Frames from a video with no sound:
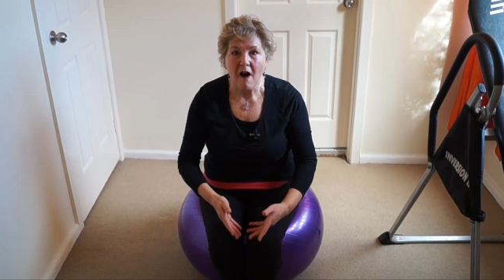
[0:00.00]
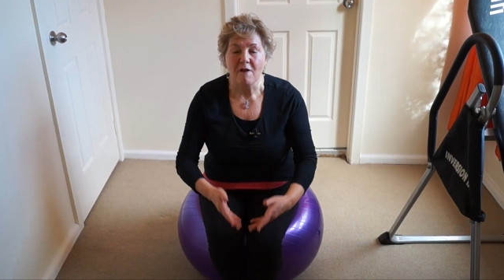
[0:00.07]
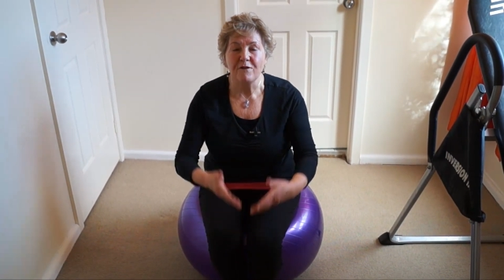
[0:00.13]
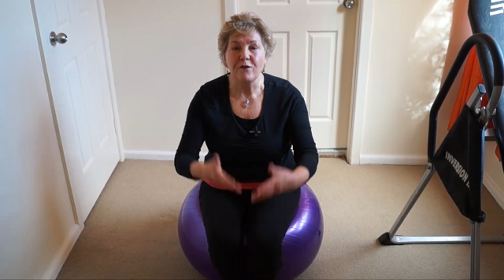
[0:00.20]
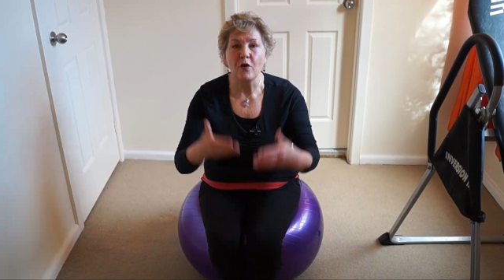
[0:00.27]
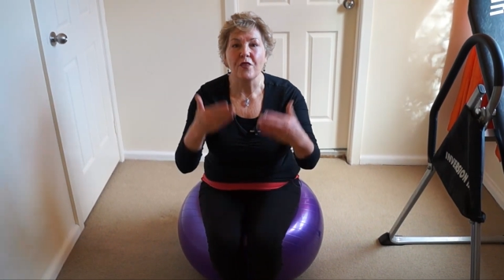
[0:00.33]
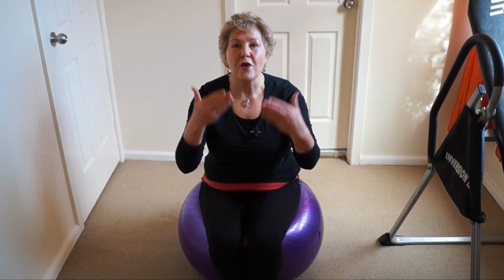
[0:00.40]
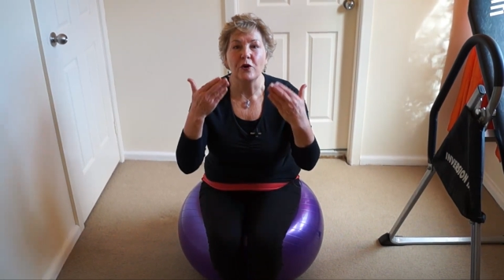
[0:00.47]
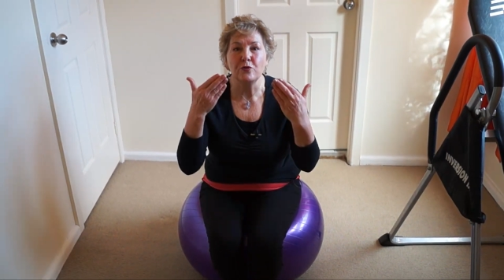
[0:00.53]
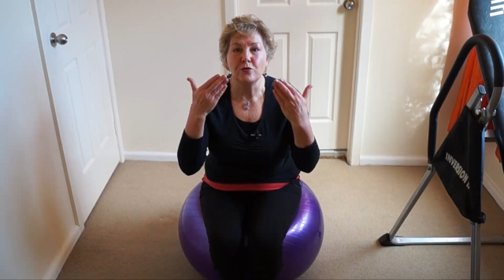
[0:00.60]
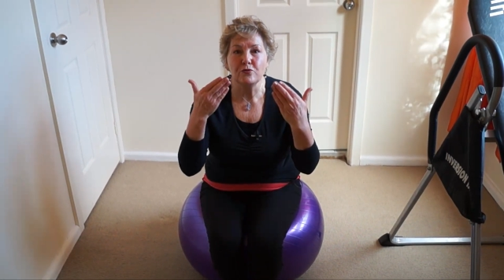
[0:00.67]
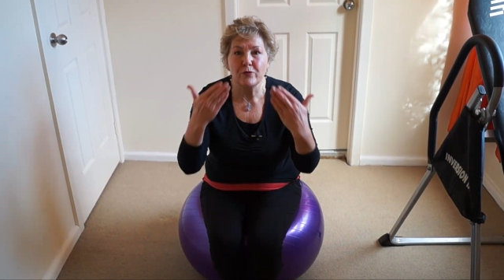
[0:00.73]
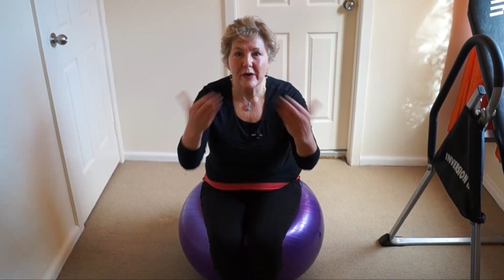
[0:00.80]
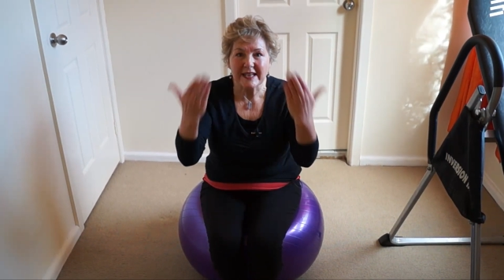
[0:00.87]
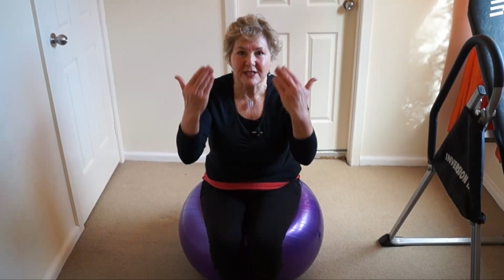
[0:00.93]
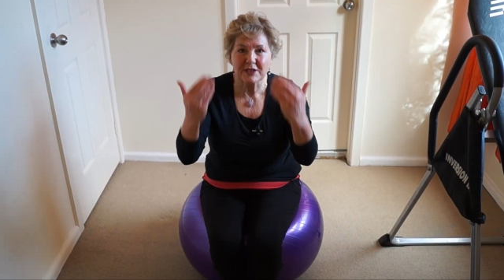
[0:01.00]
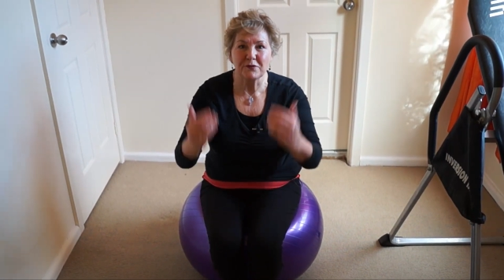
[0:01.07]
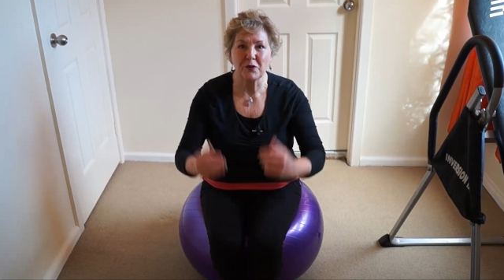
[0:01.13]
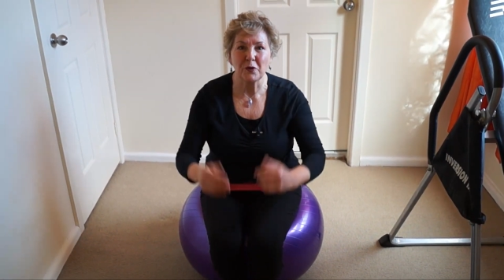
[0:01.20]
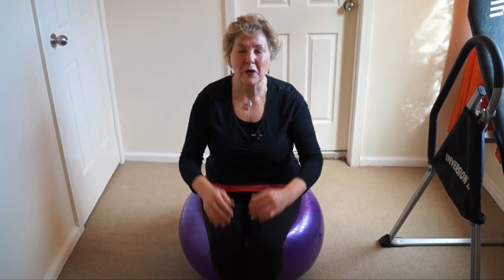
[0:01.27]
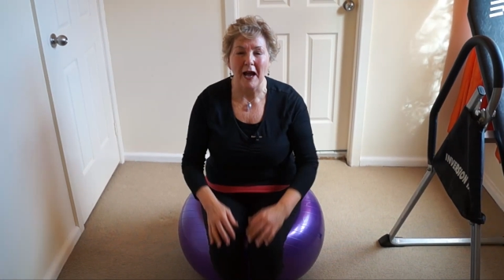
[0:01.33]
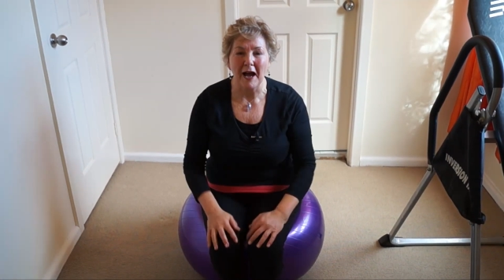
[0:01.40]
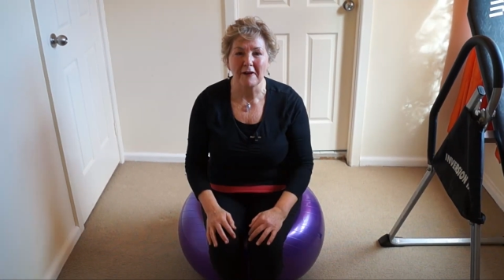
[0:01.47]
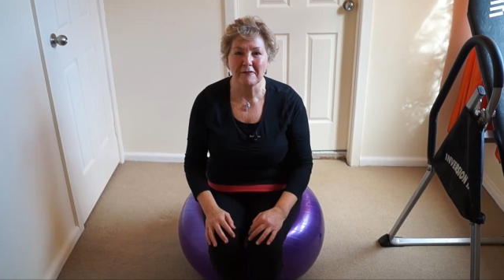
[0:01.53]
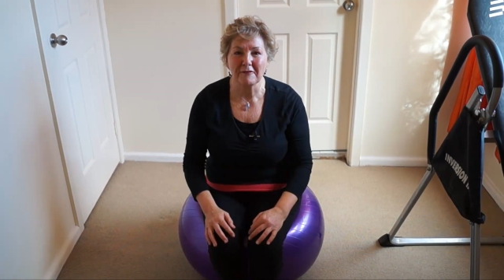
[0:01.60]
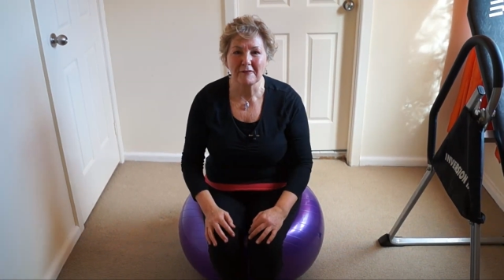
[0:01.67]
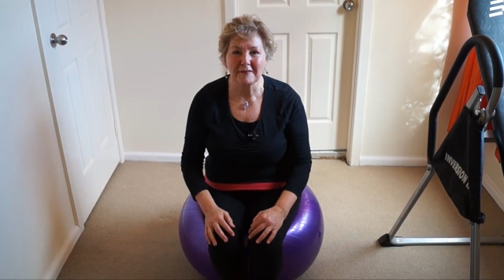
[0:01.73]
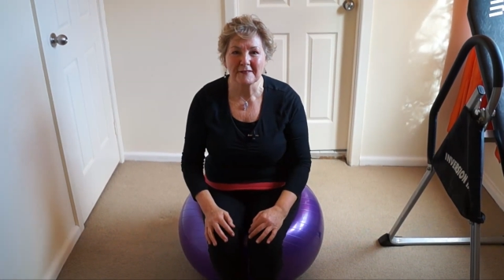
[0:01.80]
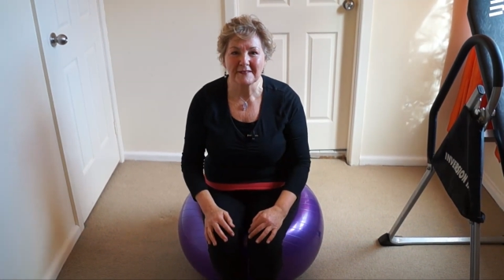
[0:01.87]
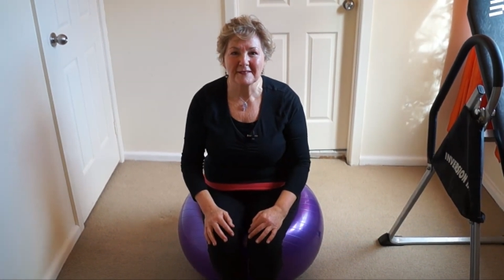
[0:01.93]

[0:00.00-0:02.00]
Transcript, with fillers: for the rest of your life?